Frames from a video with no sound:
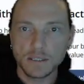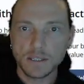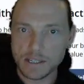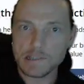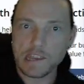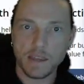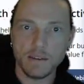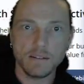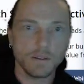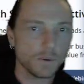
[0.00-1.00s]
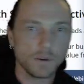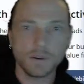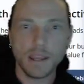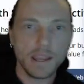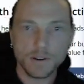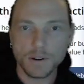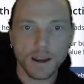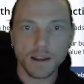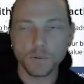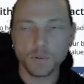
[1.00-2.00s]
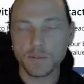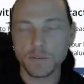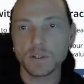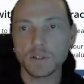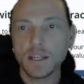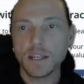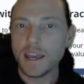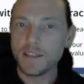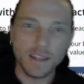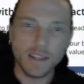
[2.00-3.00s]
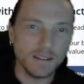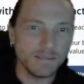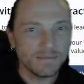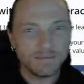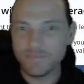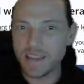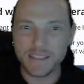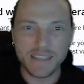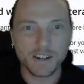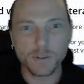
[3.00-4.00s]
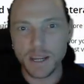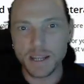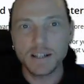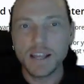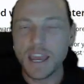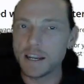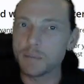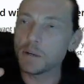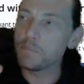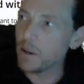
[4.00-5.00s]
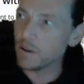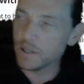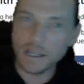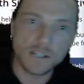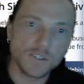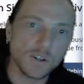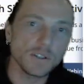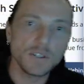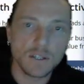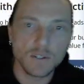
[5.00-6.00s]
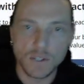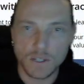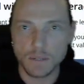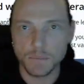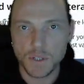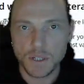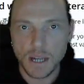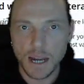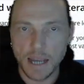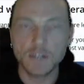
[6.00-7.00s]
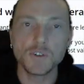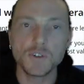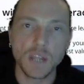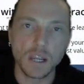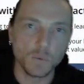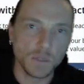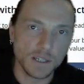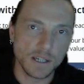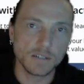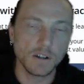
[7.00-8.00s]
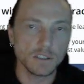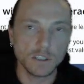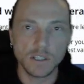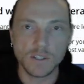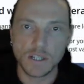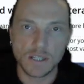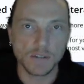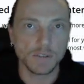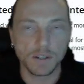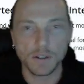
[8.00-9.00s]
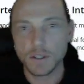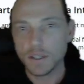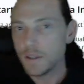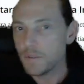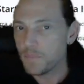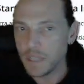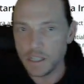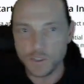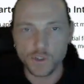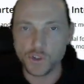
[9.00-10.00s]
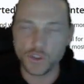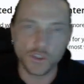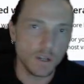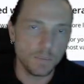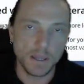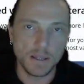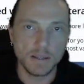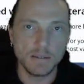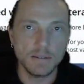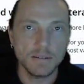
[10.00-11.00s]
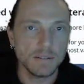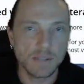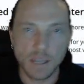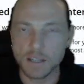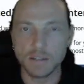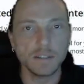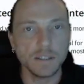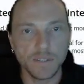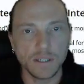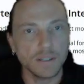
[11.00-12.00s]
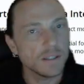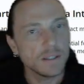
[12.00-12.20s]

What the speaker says: That's 10 or 8 or 9 or whatever. And then not that great. And I'm comparing against all these other systems. I understand what the technology is that's out there. It's just an opinion. Take it or leave it.